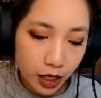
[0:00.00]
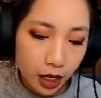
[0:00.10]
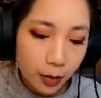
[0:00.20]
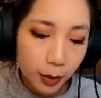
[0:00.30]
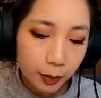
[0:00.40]

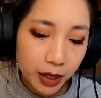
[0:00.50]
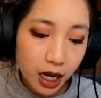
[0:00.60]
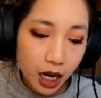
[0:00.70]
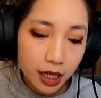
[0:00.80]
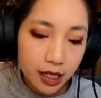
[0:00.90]
But
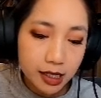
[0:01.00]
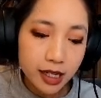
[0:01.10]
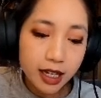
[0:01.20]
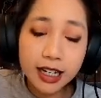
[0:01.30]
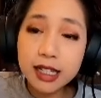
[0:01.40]
because
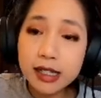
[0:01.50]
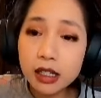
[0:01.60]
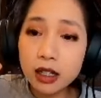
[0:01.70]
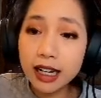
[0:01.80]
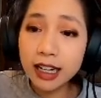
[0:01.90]
it is
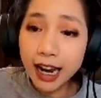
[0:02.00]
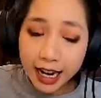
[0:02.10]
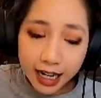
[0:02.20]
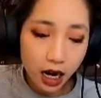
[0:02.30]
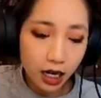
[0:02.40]
an
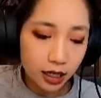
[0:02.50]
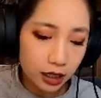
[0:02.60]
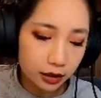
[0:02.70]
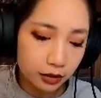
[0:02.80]
anion,